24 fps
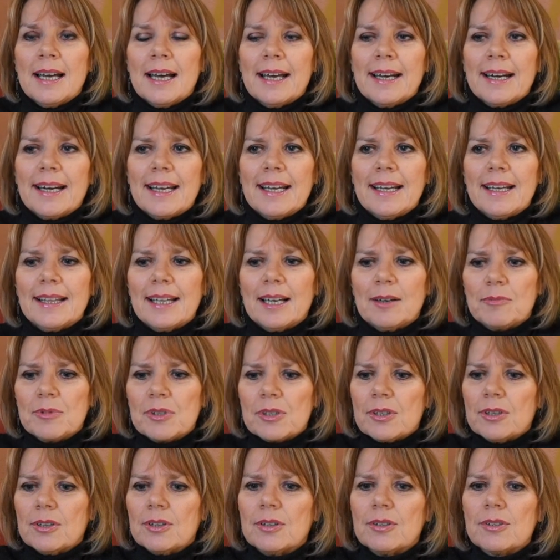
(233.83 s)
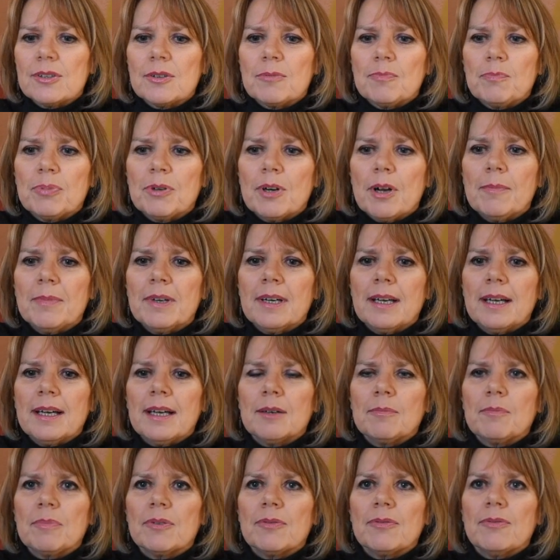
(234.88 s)
And again, that was done as a
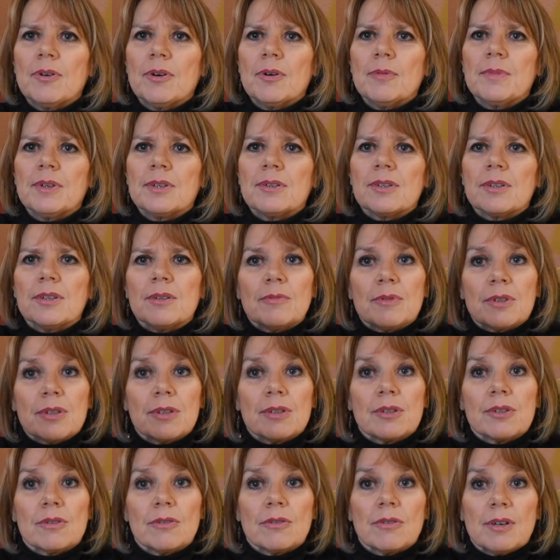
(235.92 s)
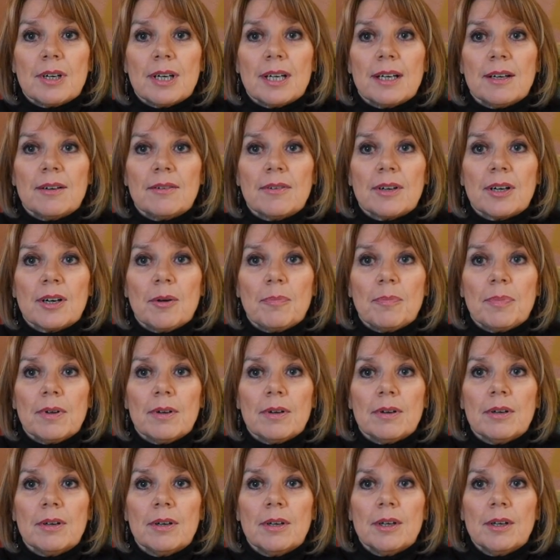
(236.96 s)
promenade performance. And it was the story of a
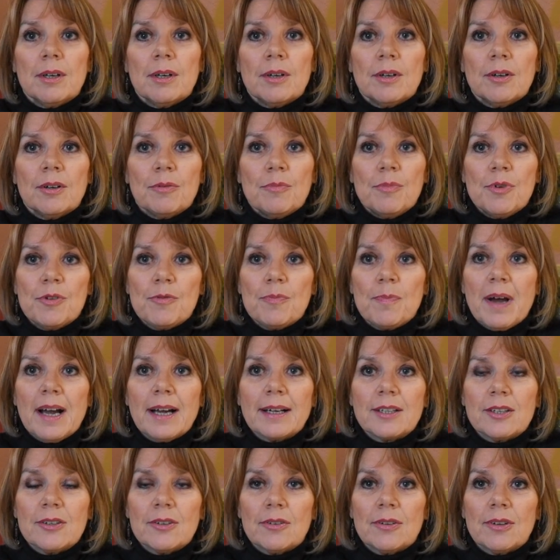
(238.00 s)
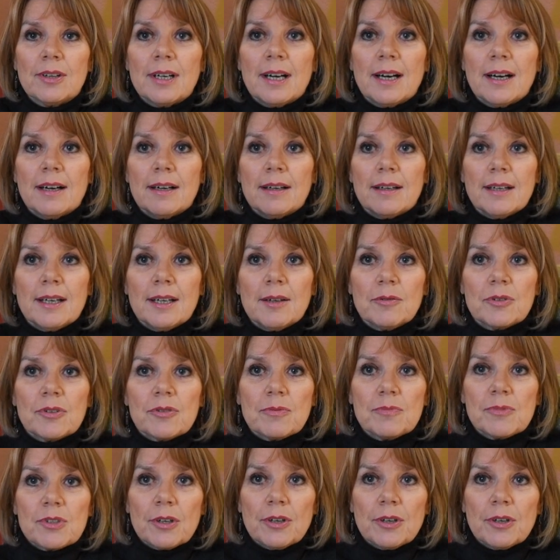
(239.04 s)
couple who moved back to Northern Ireland, and he was from